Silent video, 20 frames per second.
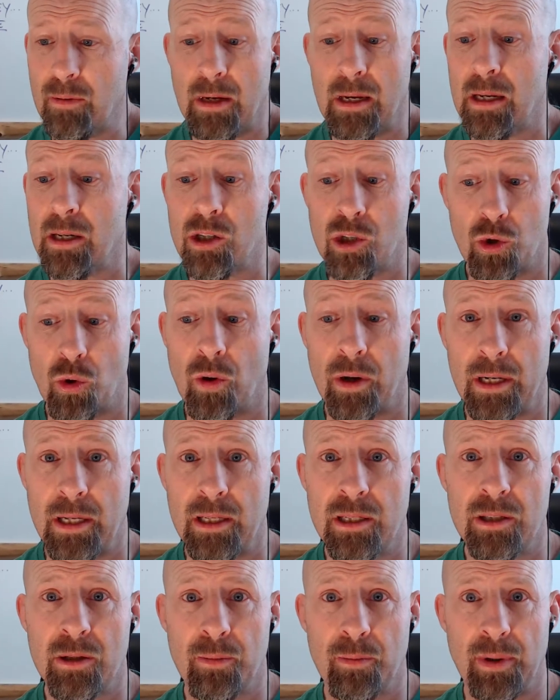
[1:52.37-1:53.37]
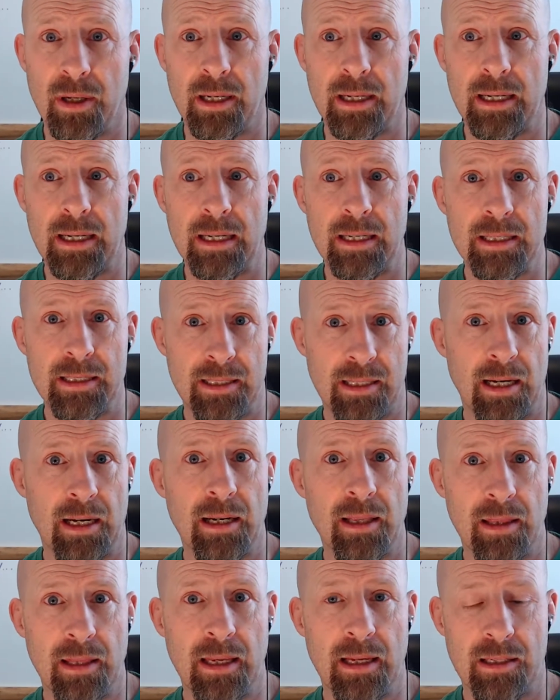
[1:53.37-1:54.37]
He enjoyed it, but he
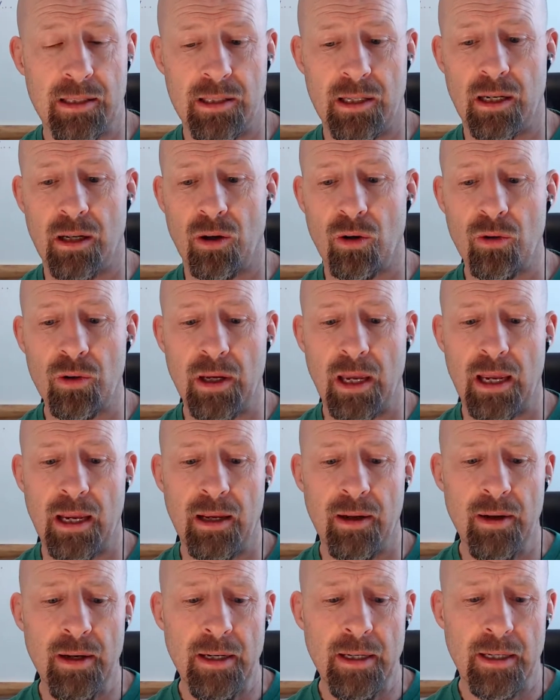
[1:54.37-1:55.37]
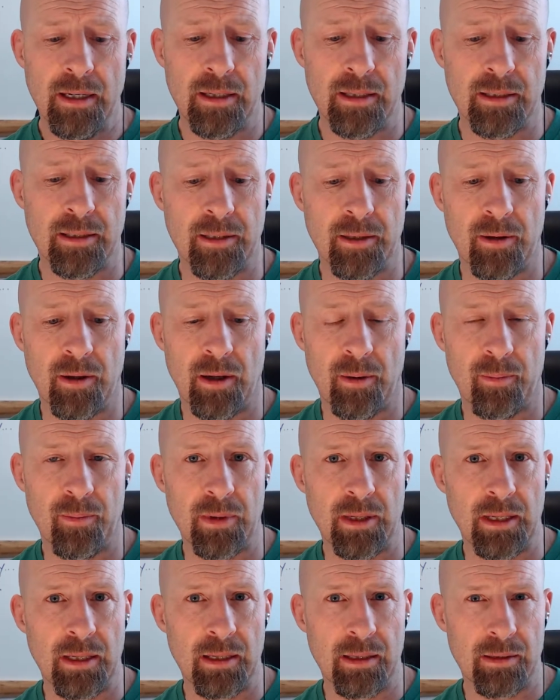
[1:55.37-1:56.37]
decided that okay, I'm
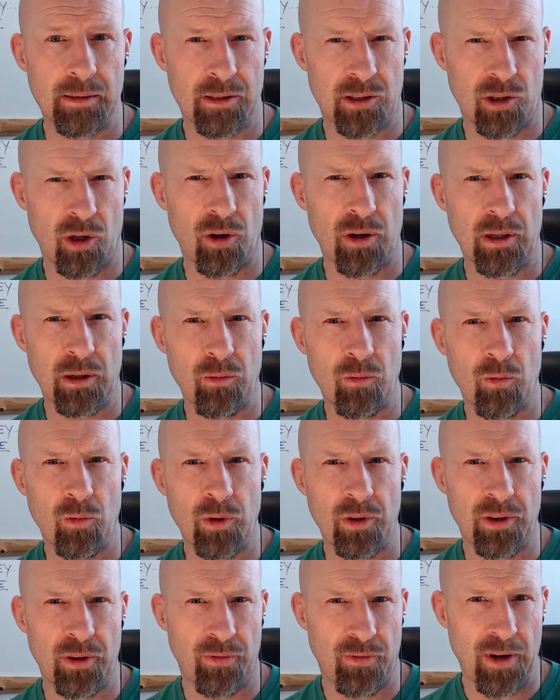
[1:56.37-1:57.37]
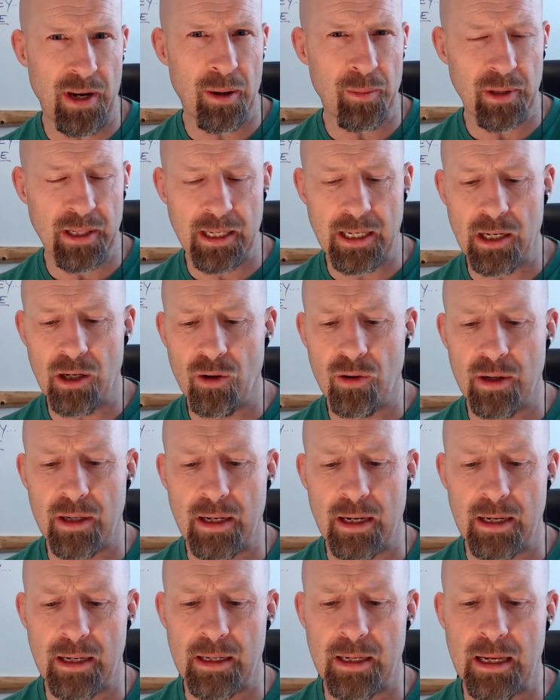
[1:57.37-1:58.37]
starting with a family here,
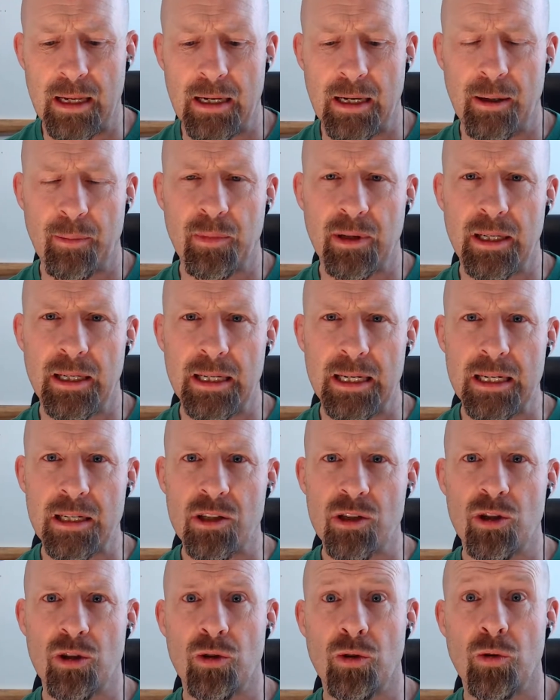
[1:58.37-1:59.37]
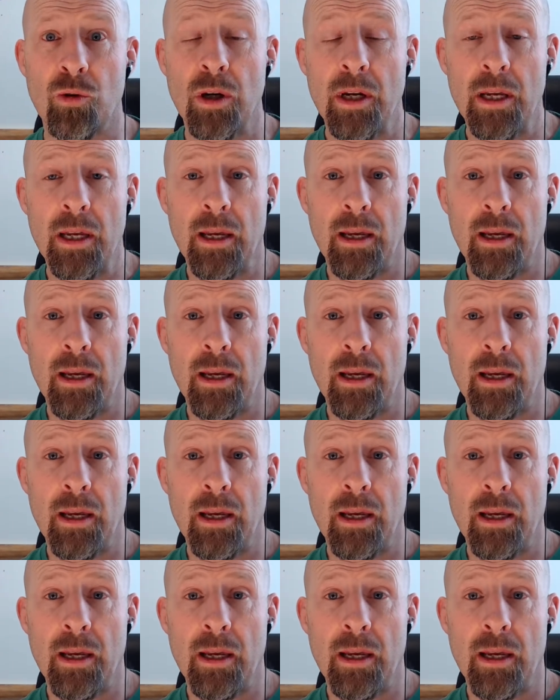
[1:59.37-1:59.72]
and I'm going to need to